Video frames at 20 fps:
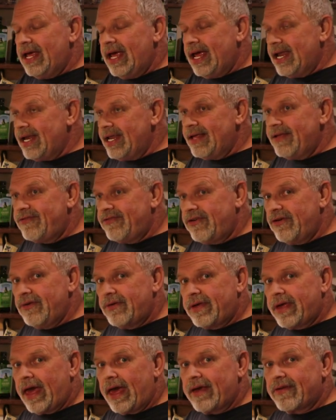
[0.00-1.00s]
any
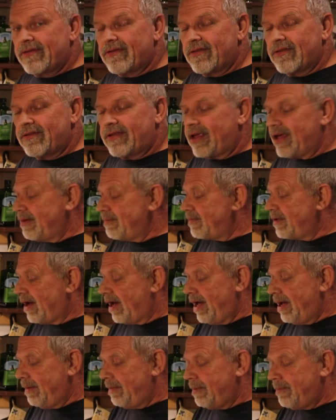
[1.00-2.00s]
two cakes of the same
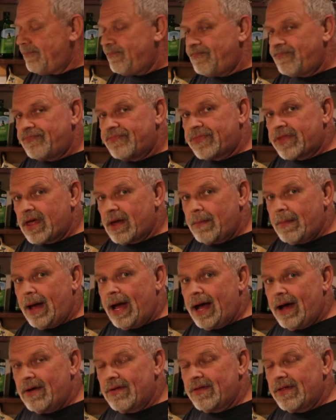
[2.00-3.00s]
type come
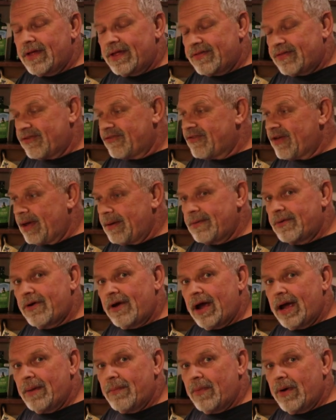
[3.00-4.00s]
out at the same
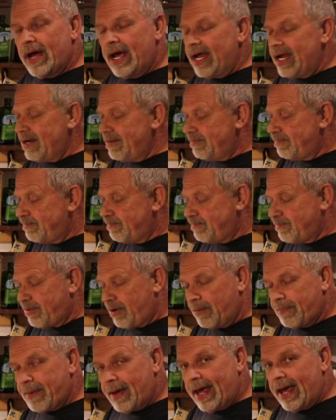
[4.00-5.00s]
gram weight
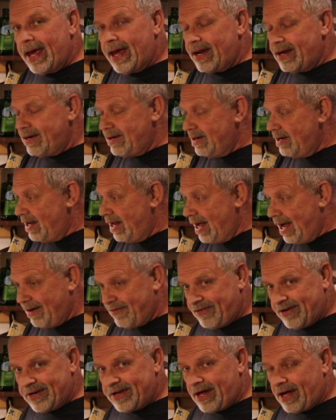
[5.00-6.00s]
per pan
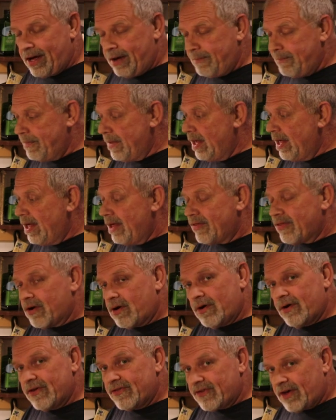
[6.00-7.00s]
every time.
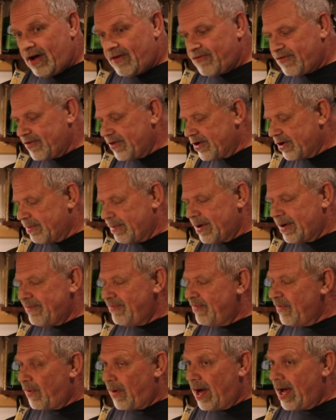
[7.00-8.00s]
They're always off a little bit.
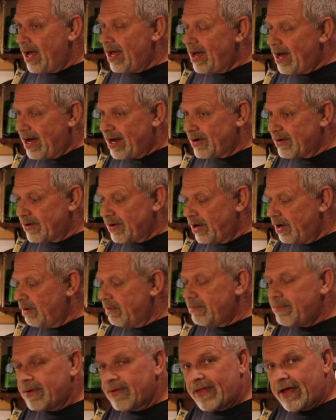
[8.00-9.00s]
Why? I don't
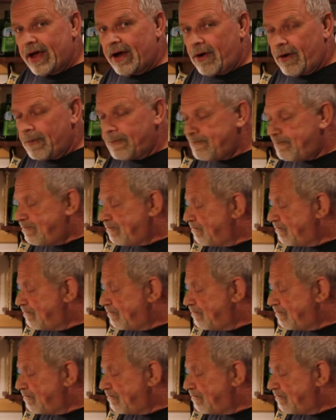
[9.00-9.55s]
know, but they are.